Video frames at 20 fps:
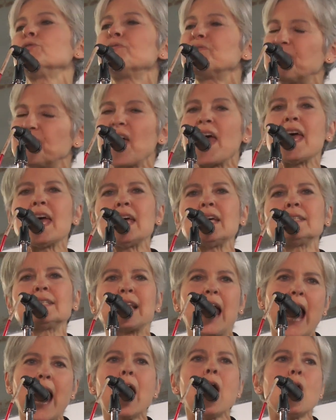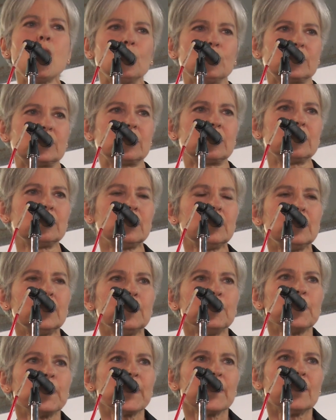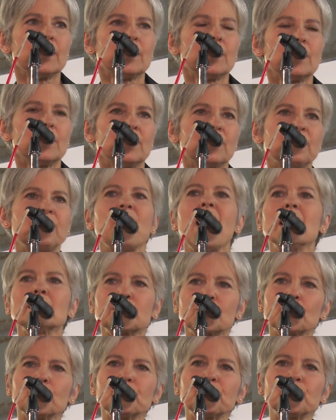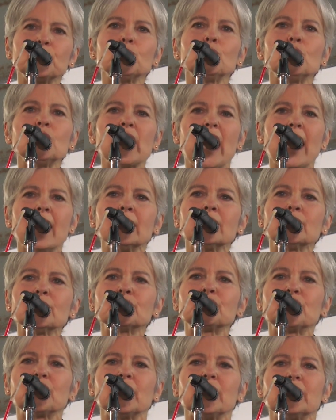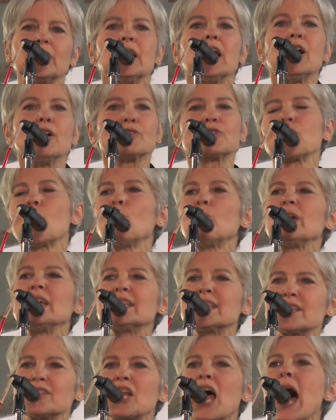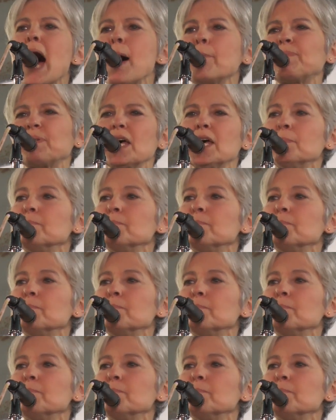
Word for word: phase out fossil fuel energy, so we stop